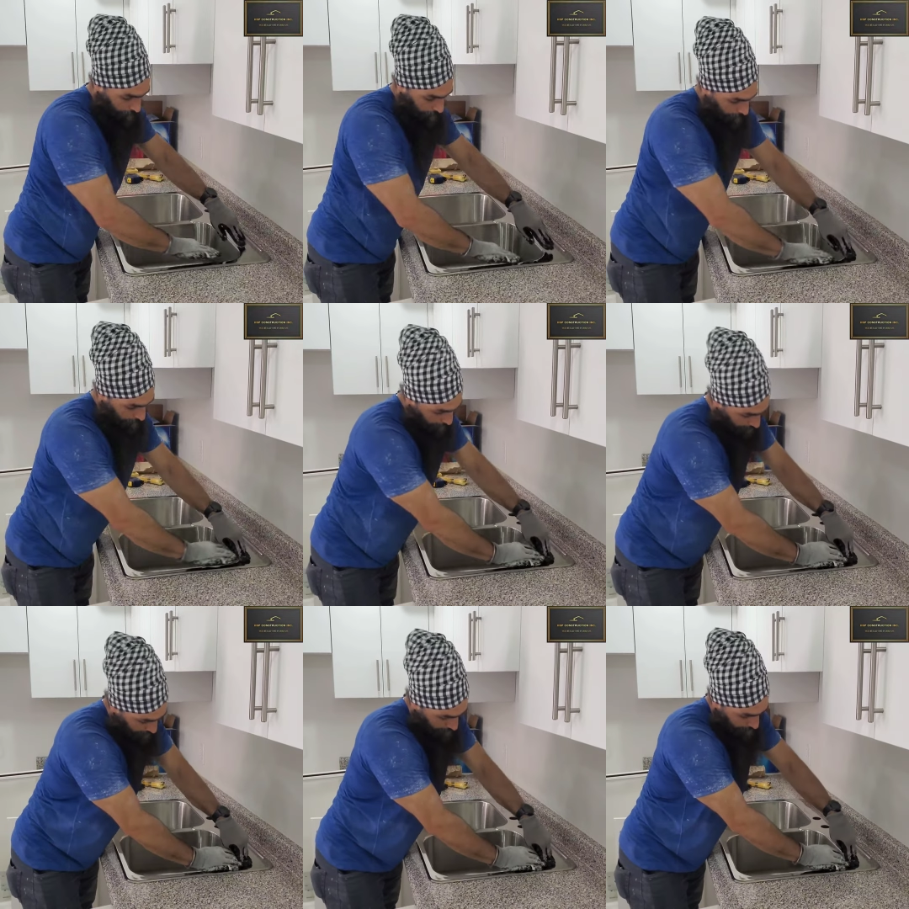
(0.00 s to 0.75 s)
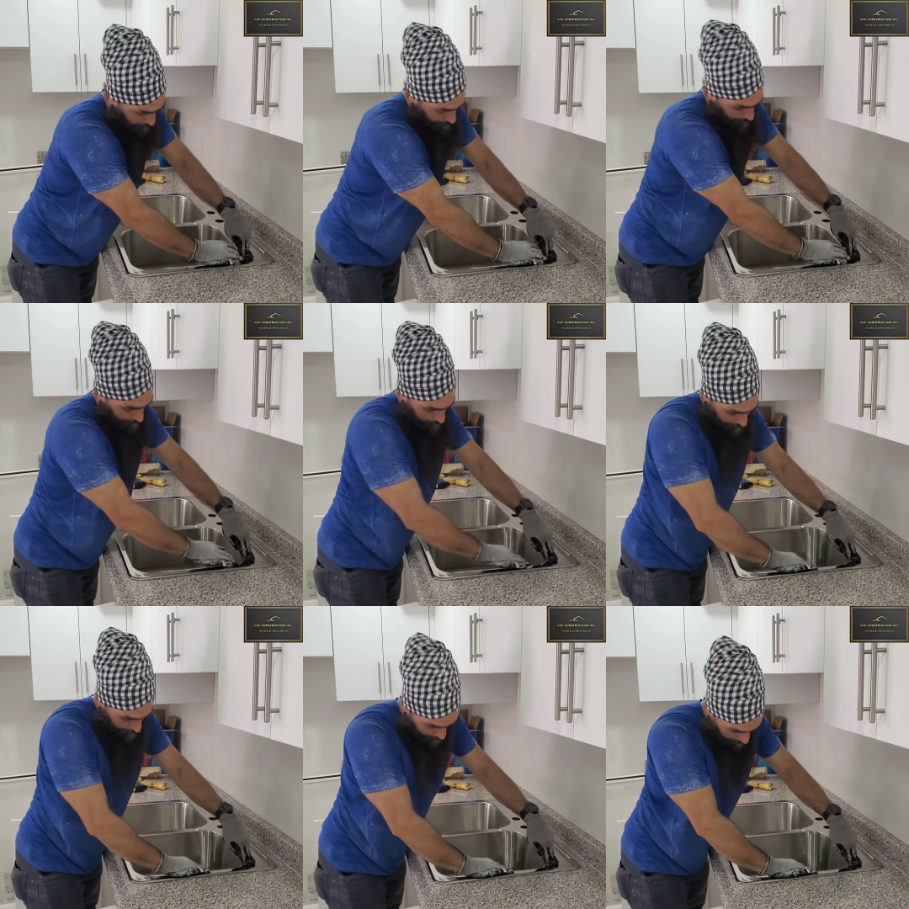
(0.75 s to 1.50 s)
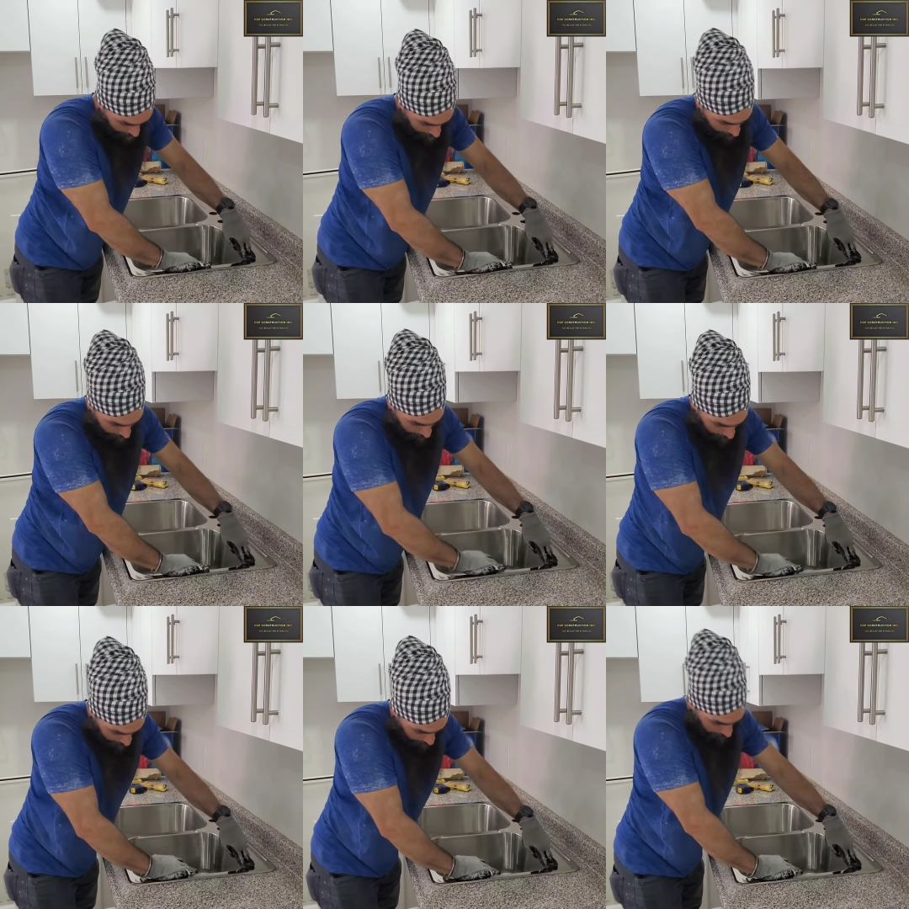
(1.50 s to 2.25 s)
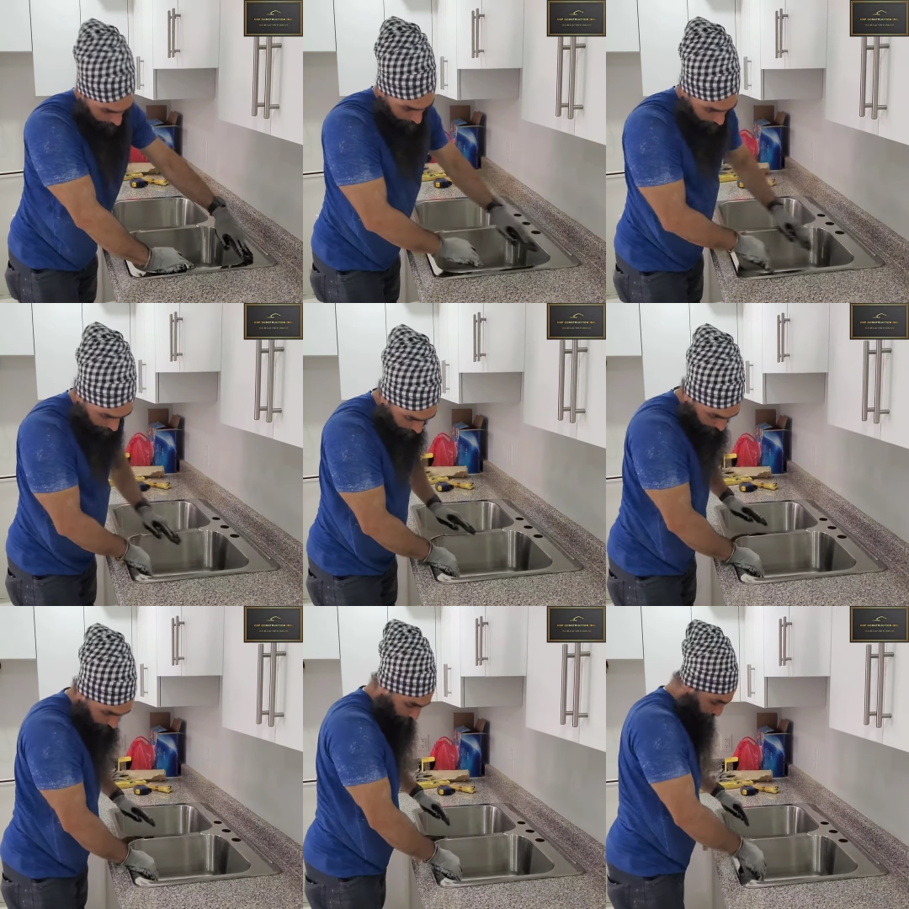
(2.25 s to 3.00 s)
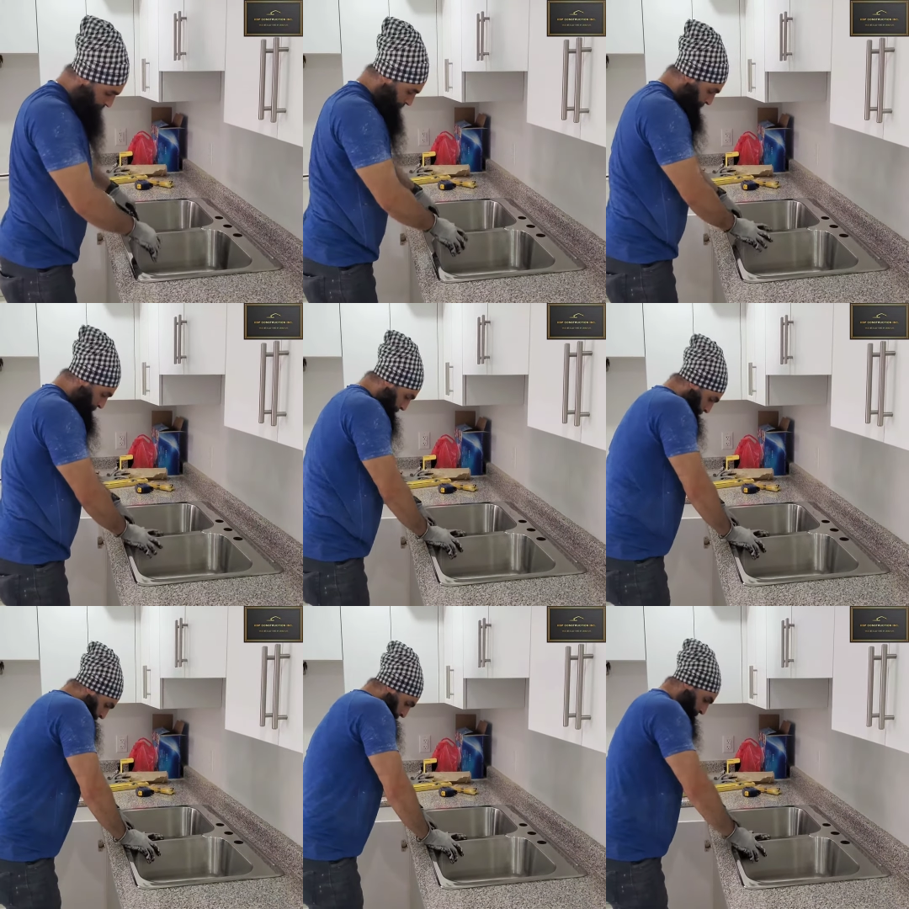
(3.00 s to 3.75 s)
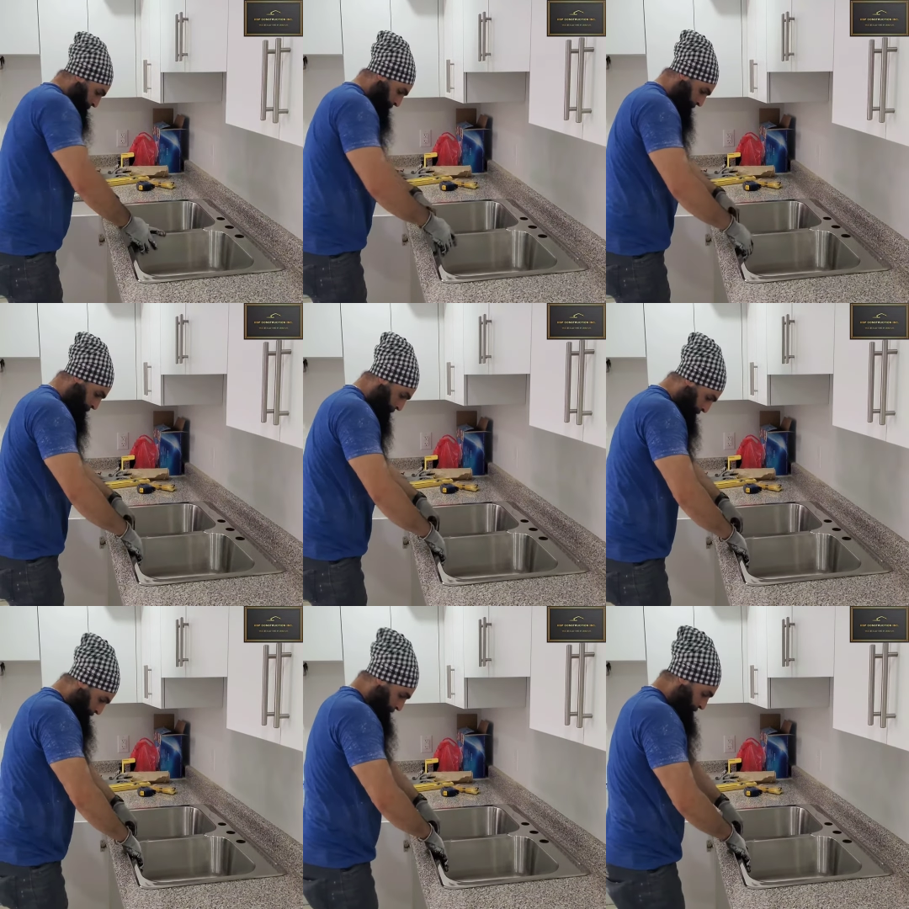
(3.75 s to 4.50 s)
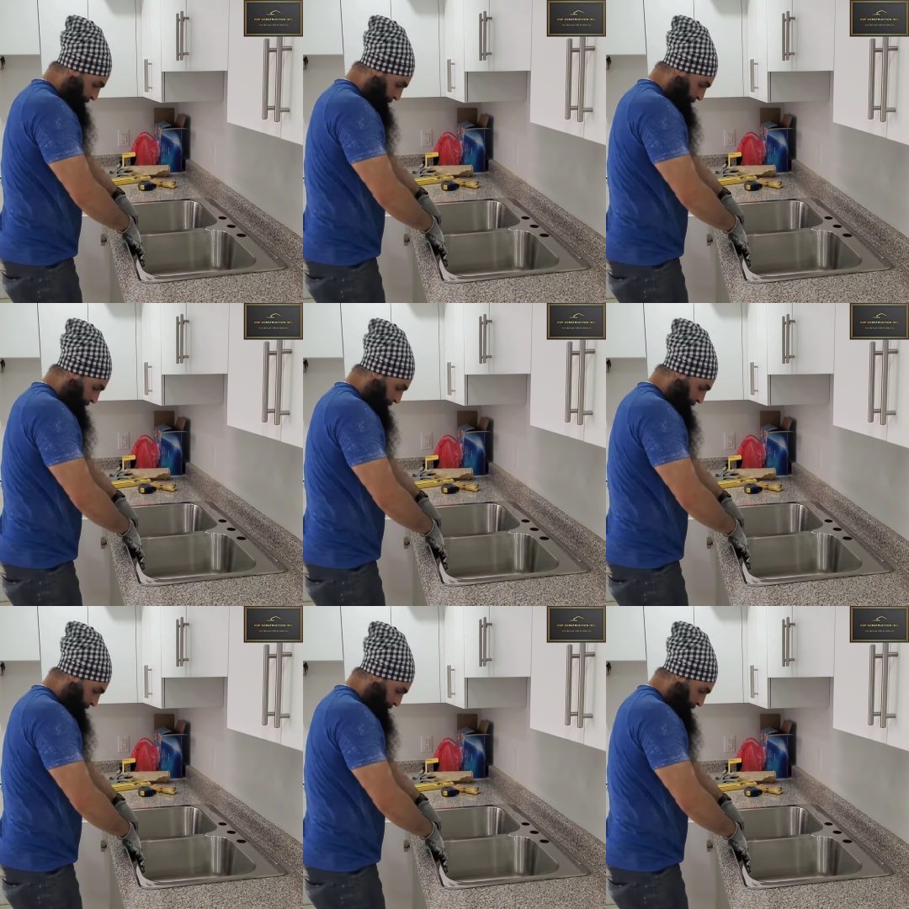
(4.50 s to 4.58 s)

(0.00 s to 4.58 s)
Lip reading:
Nobody's mouth can be seen.